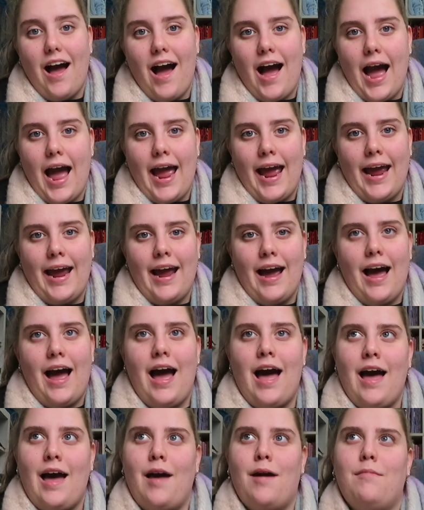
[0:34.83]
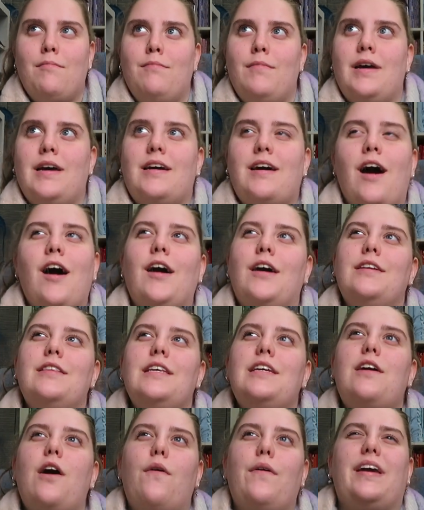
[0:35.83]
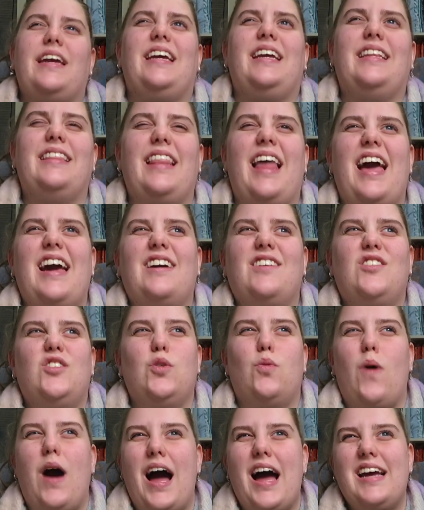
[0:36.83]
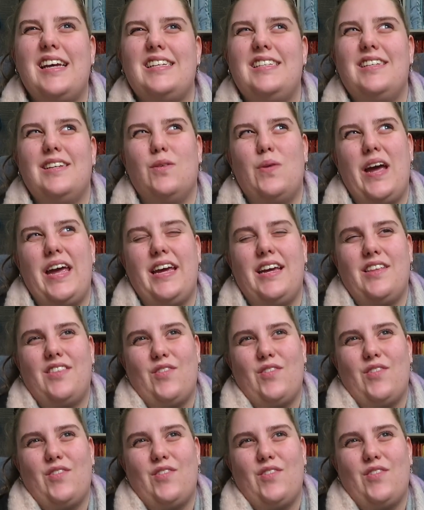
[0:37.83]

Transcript: I am currently going in like twice a week,